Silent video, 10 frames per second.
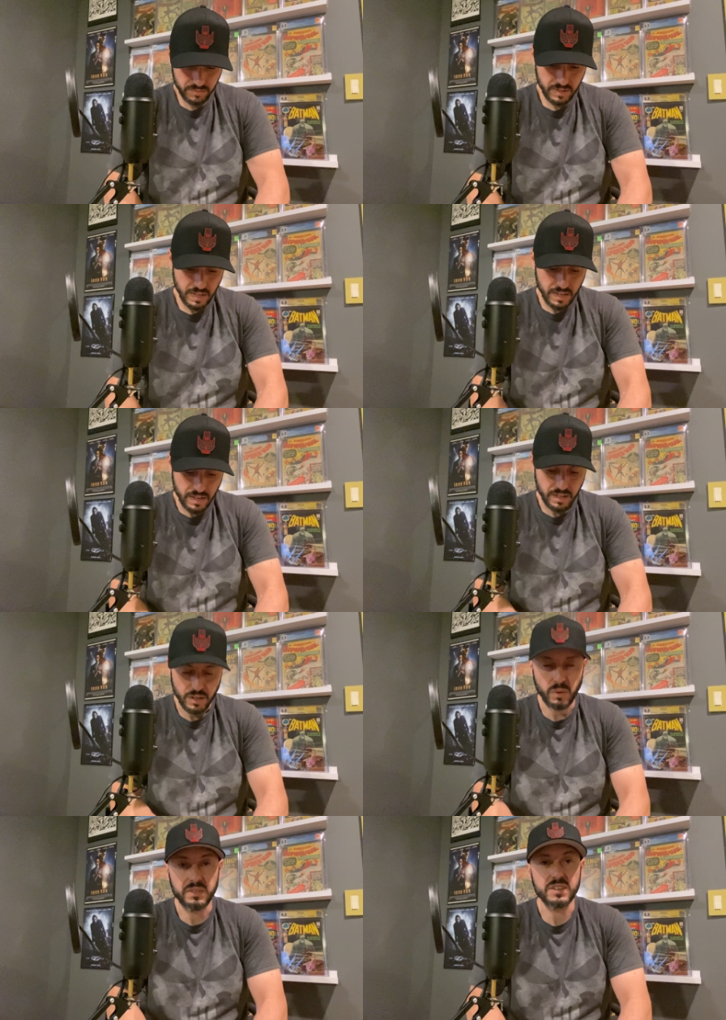
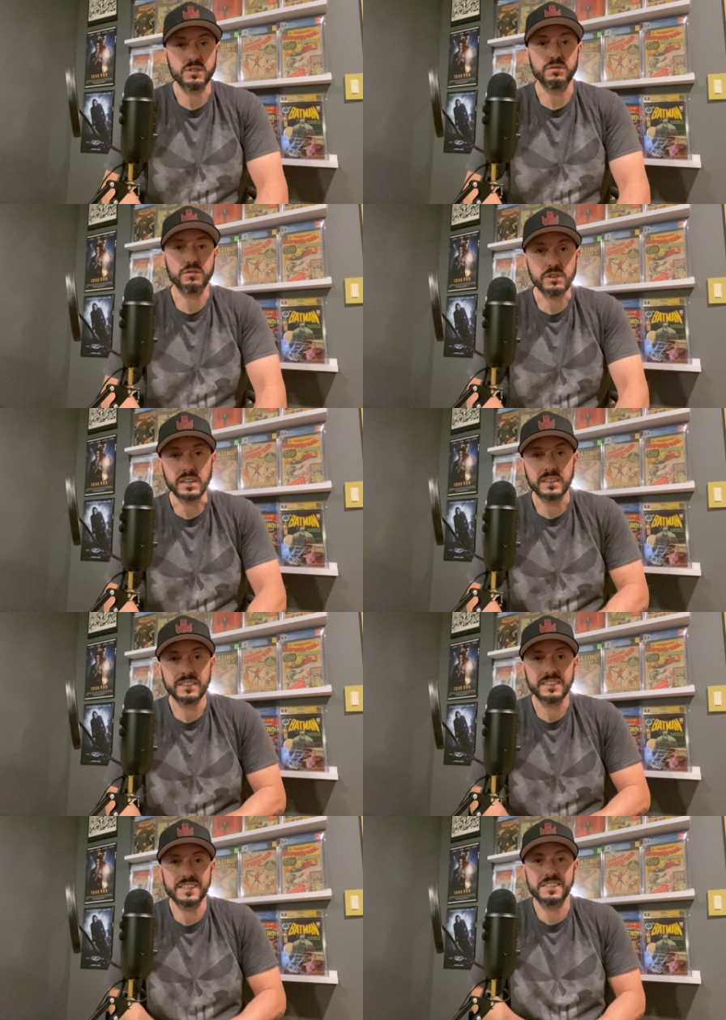You know what? These are free.
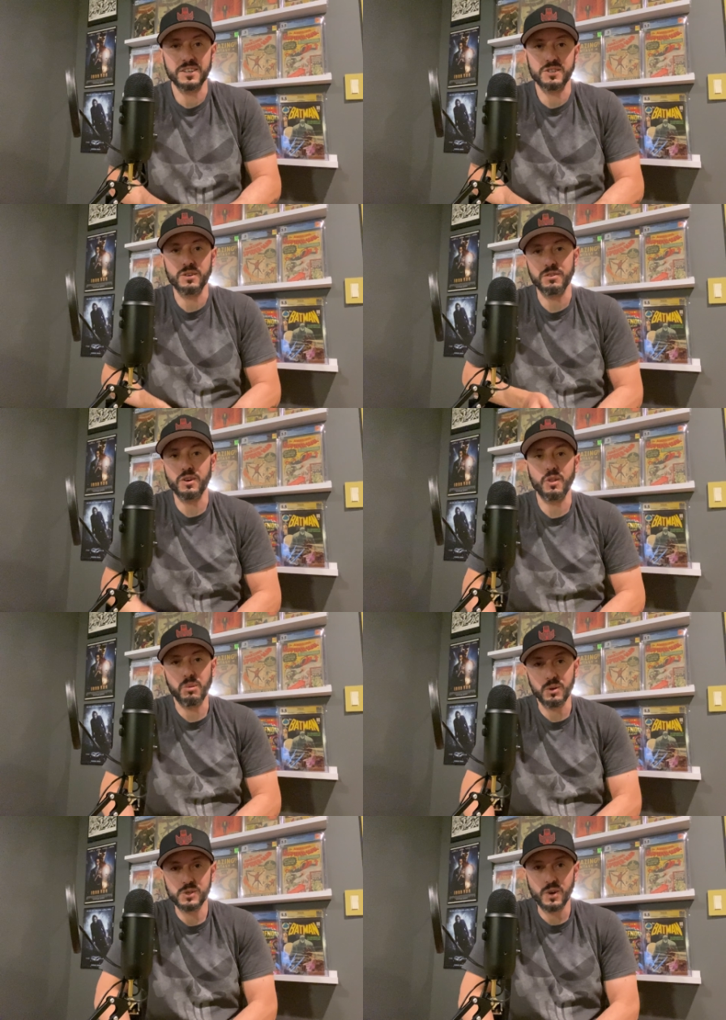That's the issue. If you go to the
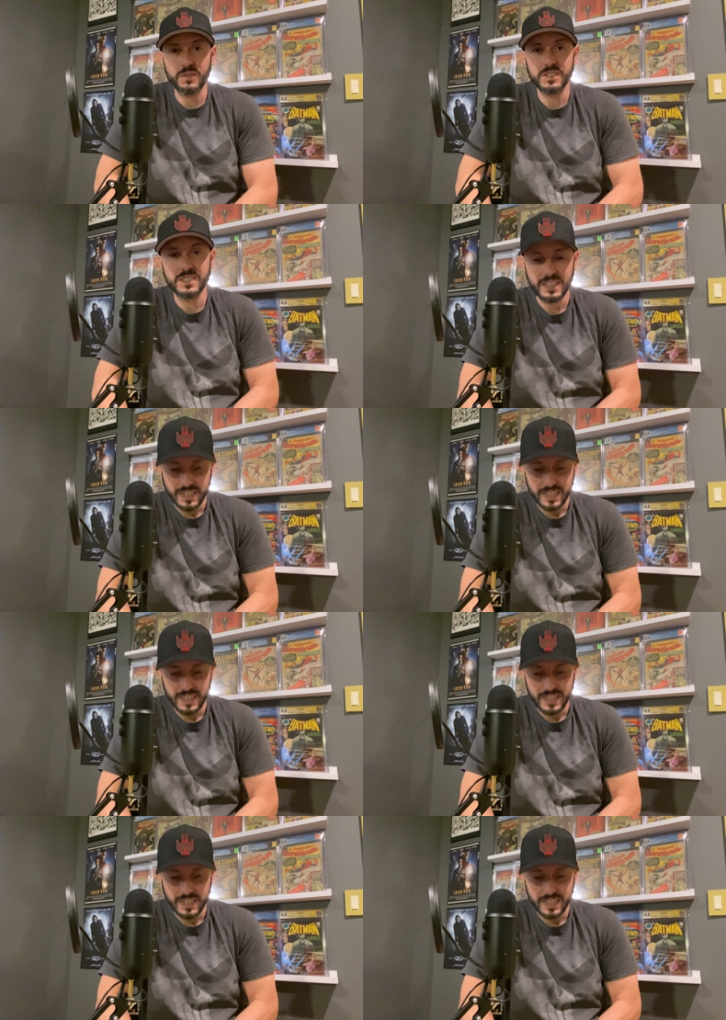post office,